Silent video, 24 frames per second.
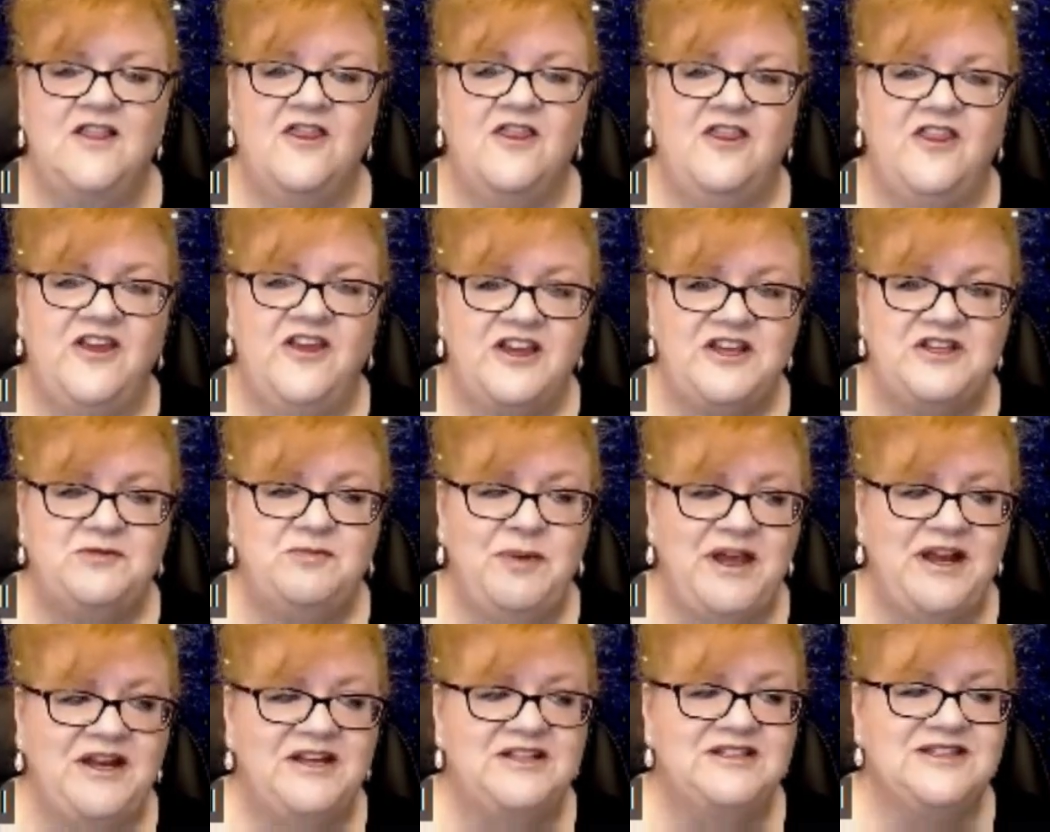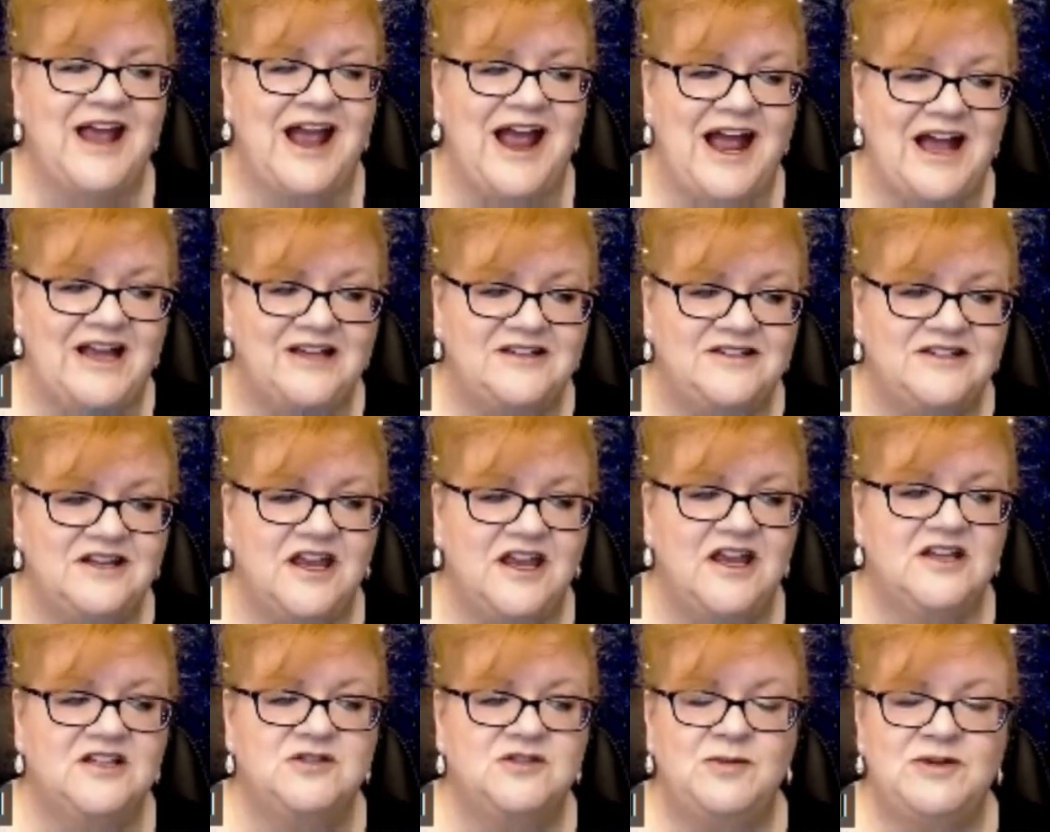This bid is
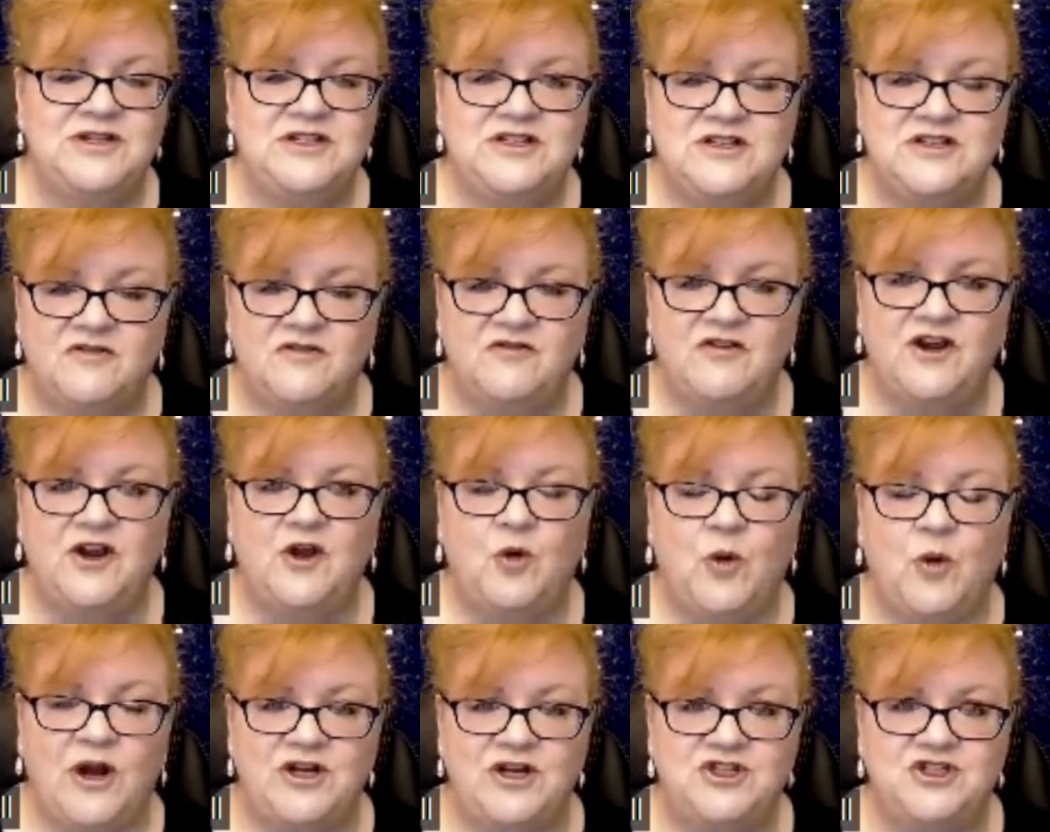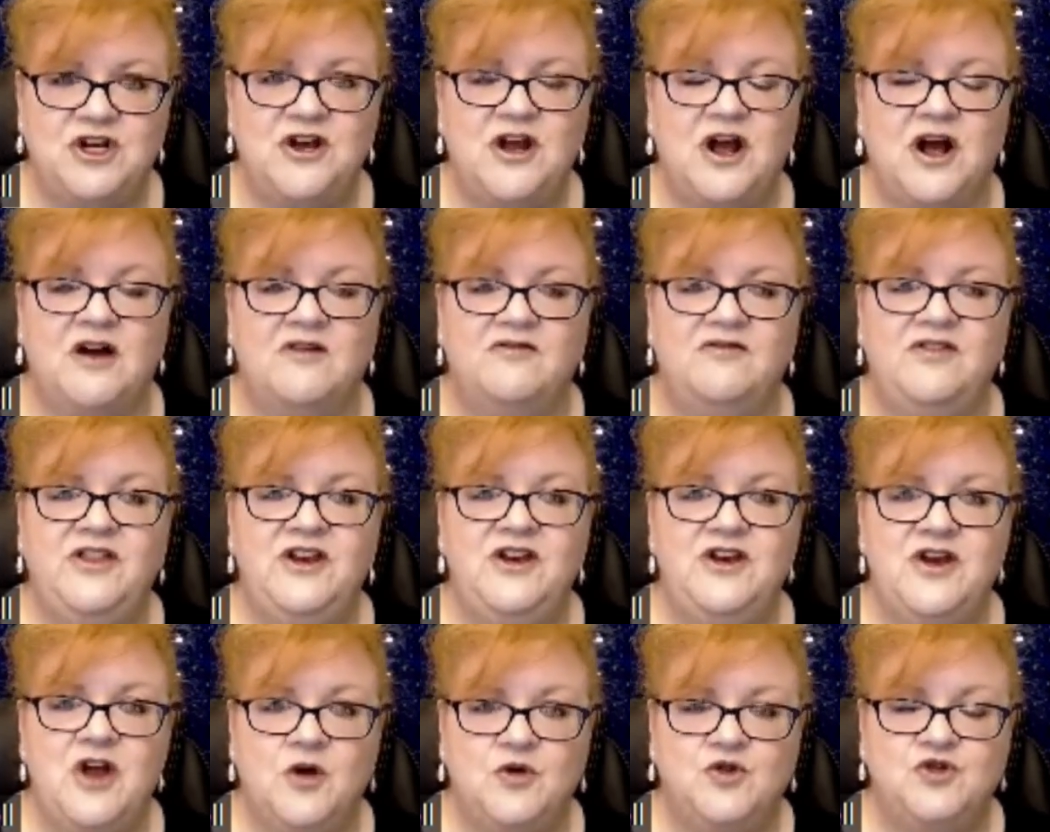asking a specific question of the
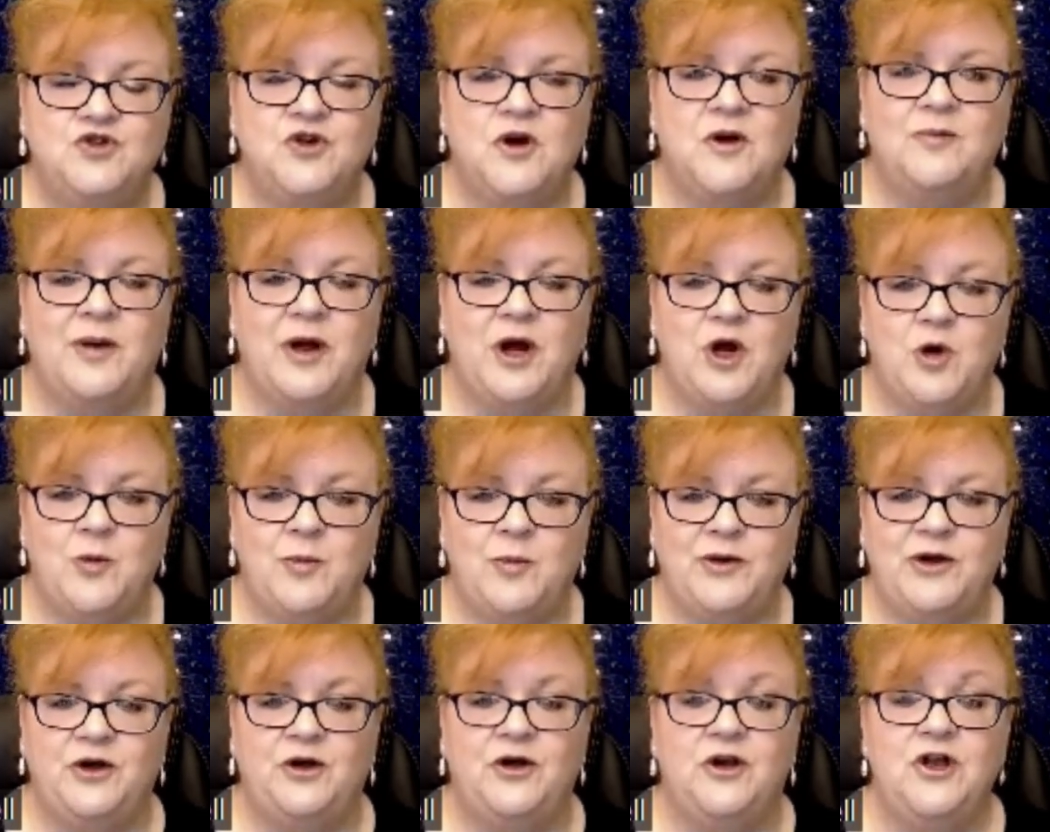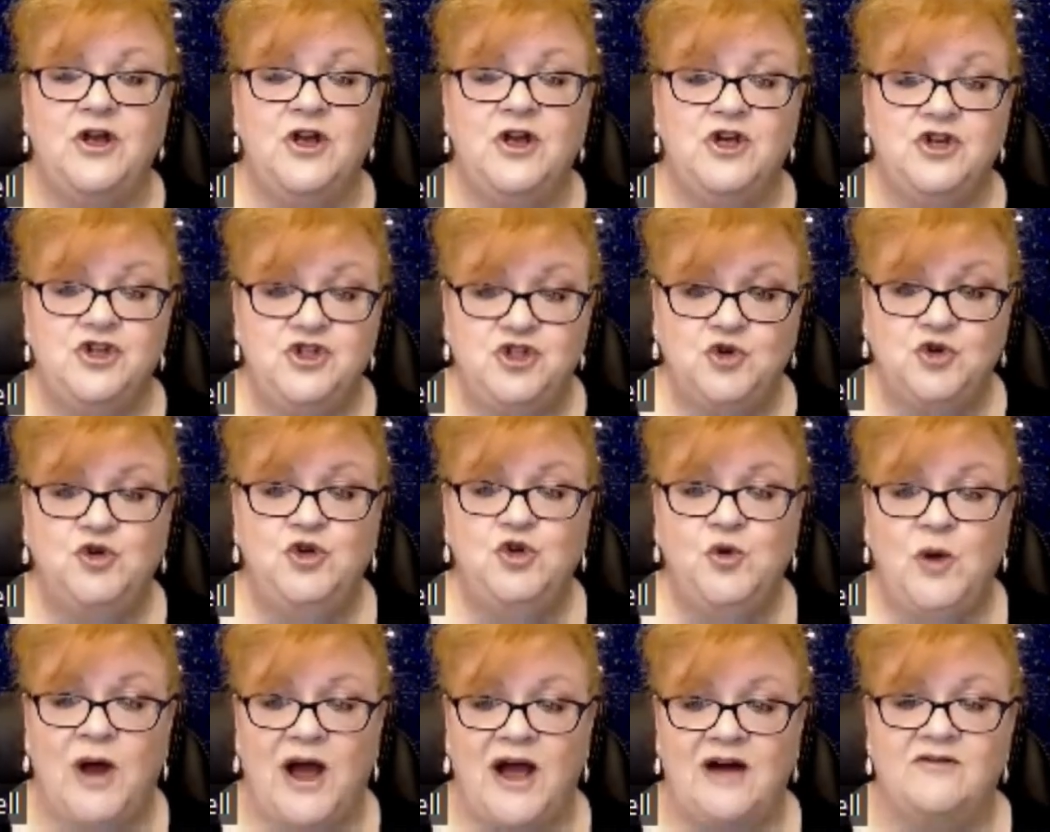no trump opener. Do
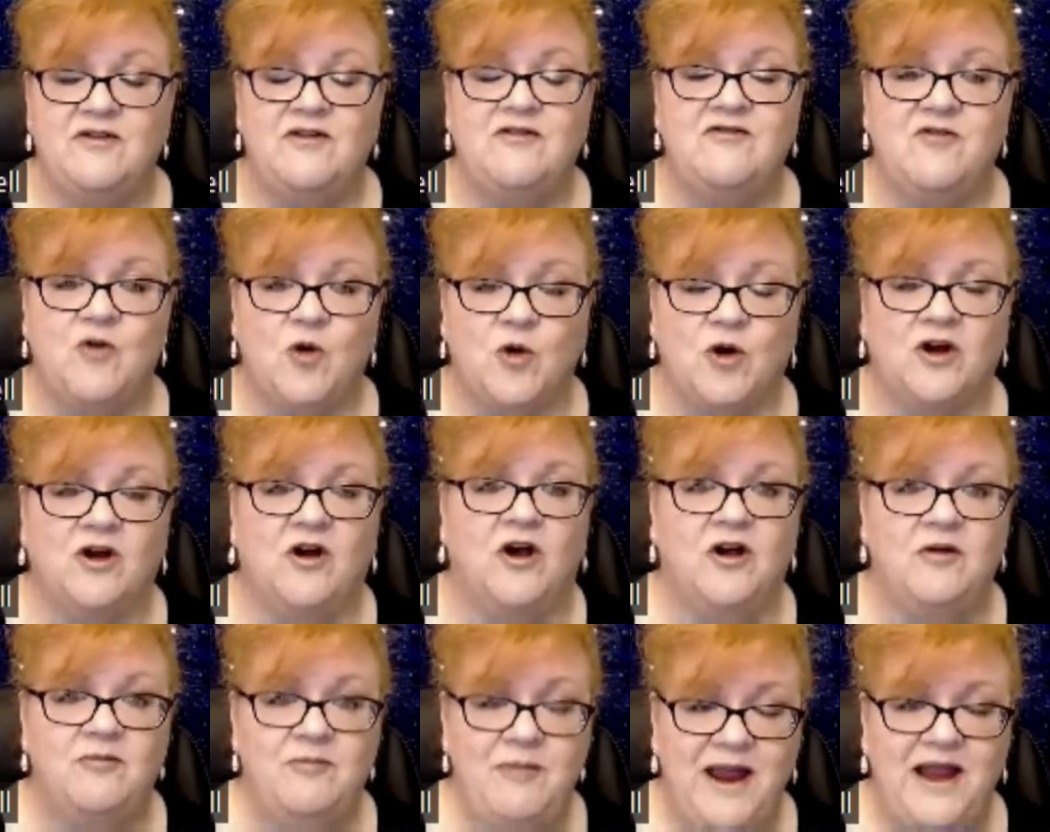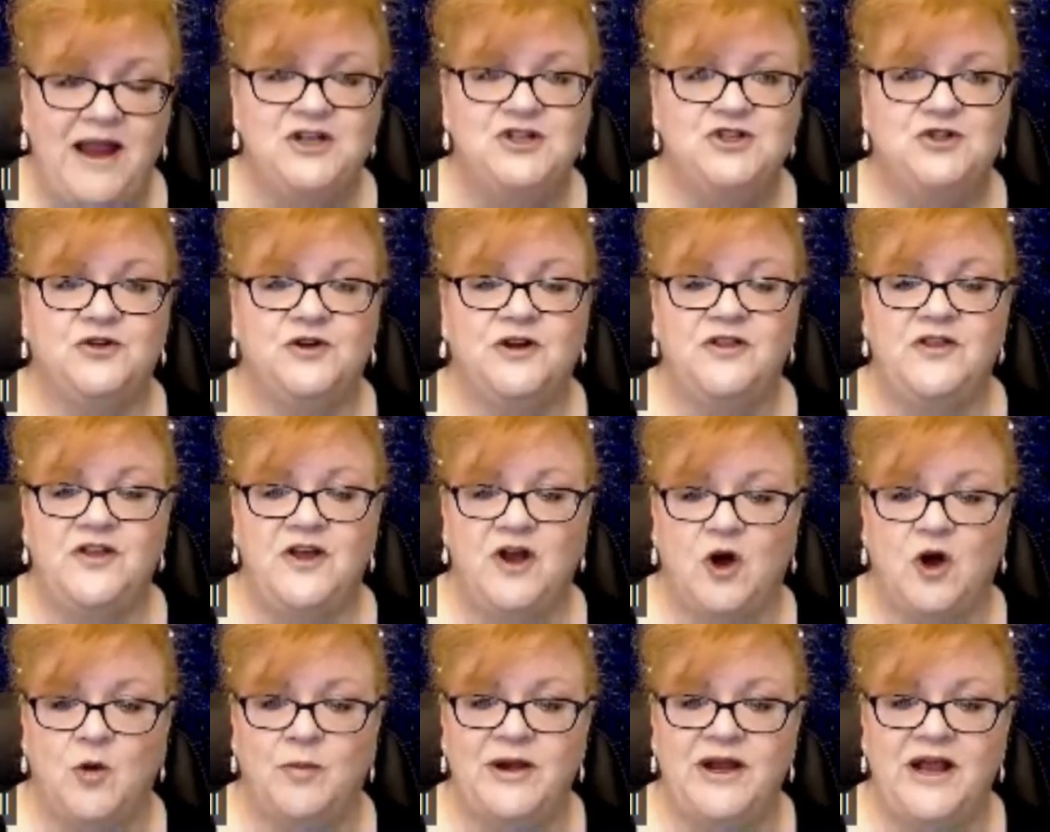you have a 4-card major in the
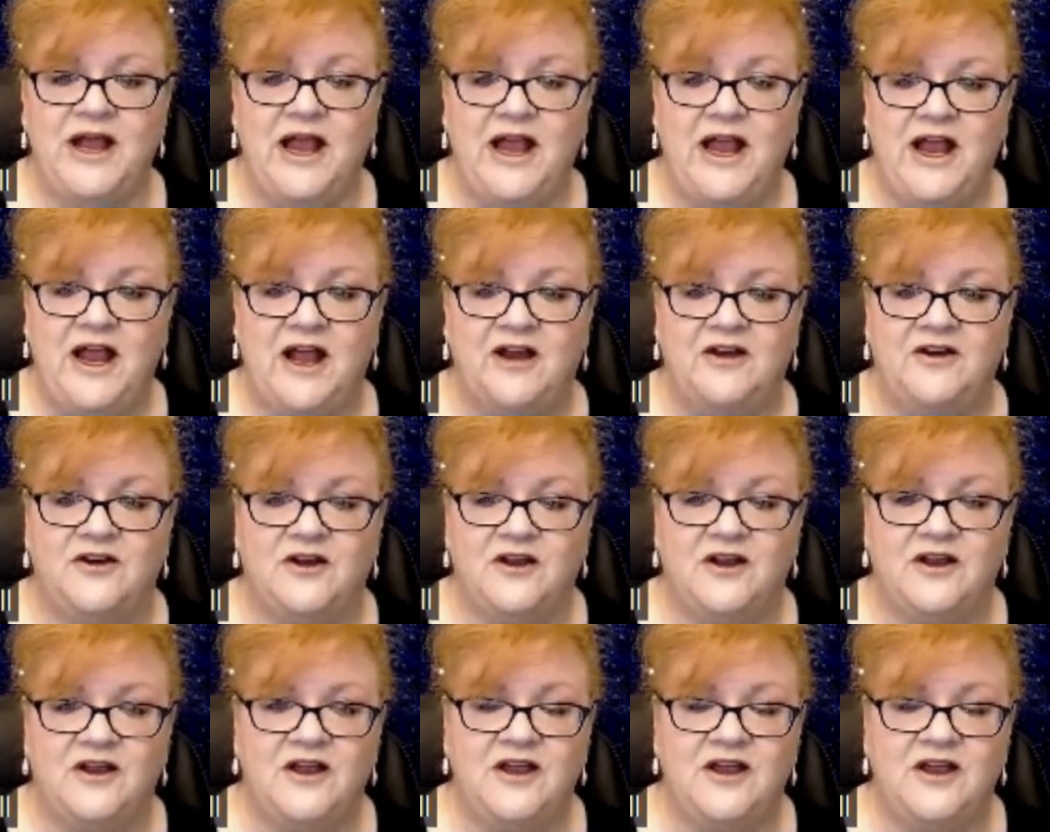opening hand?